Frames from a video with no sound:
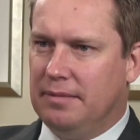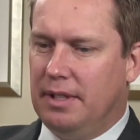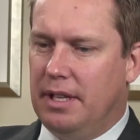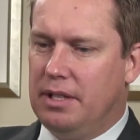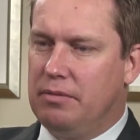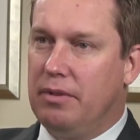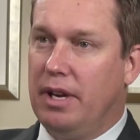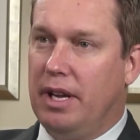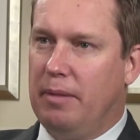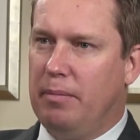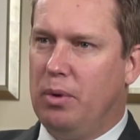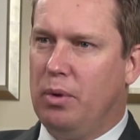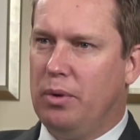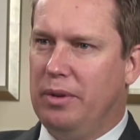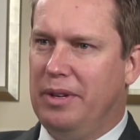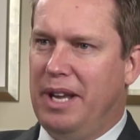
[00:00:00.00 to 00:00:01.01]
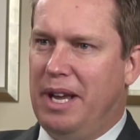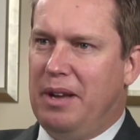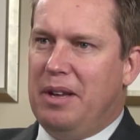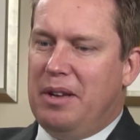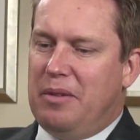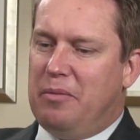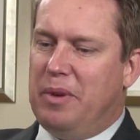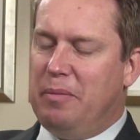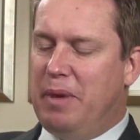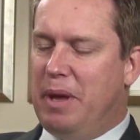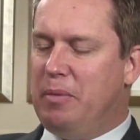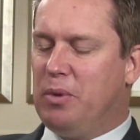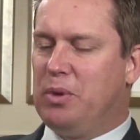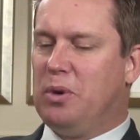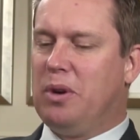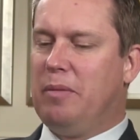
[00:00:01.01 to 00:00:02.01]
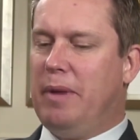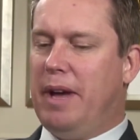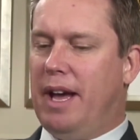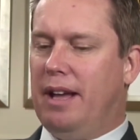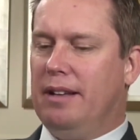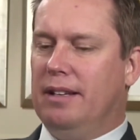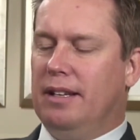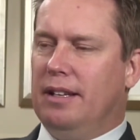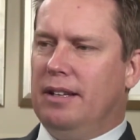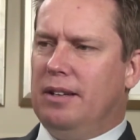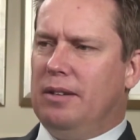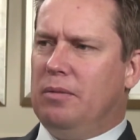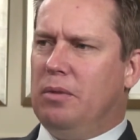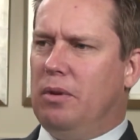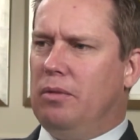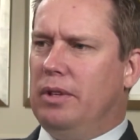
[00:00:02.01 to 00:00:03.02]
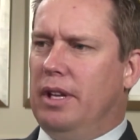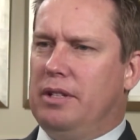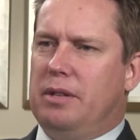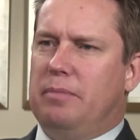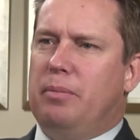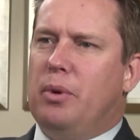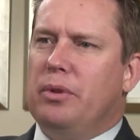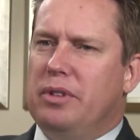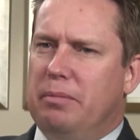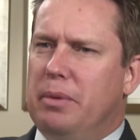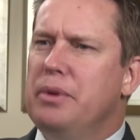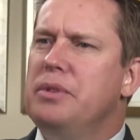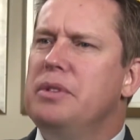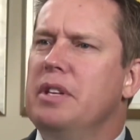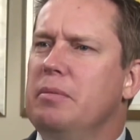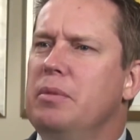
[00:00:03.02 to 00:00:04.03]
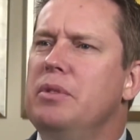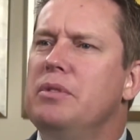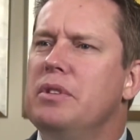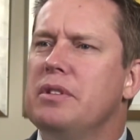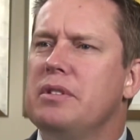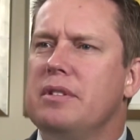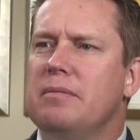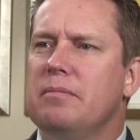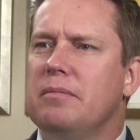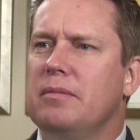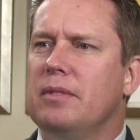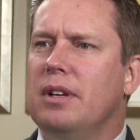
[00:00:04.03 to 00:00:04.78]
is really important. Now, when people talk about, well, it's important to boost the immune system.